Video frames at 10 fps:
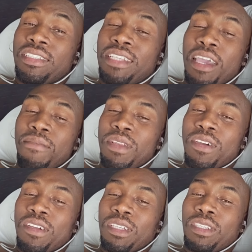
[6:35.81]
them
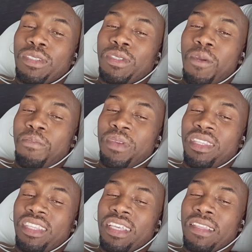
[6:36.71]
look a
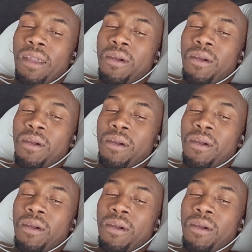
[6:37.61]
stupid thing they